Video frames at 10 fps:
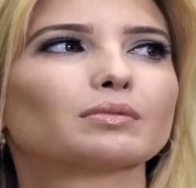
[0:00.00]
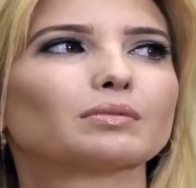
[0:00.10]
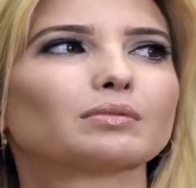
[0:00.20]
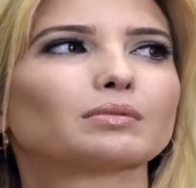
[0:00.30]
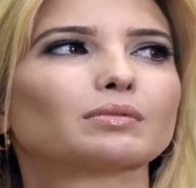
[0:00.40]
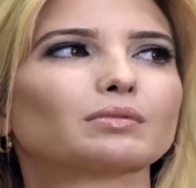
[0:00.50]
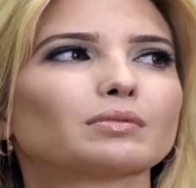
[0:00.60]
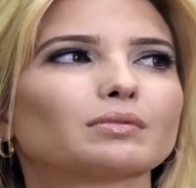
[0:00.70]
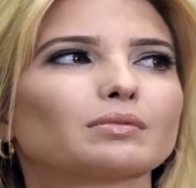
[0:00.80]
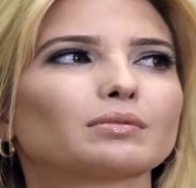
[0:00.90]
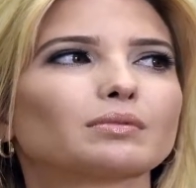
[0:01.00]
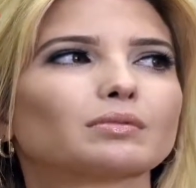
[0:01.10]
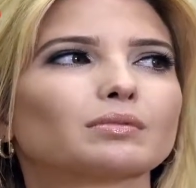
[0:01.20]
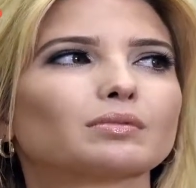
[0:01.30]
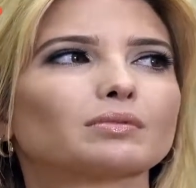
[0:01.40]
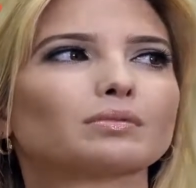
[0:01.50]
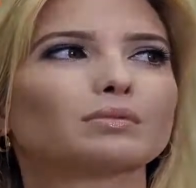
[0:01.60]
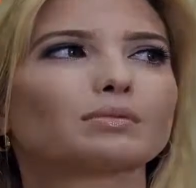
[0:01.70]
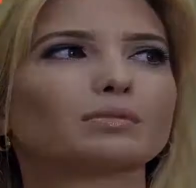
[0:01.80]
Nobody speaks.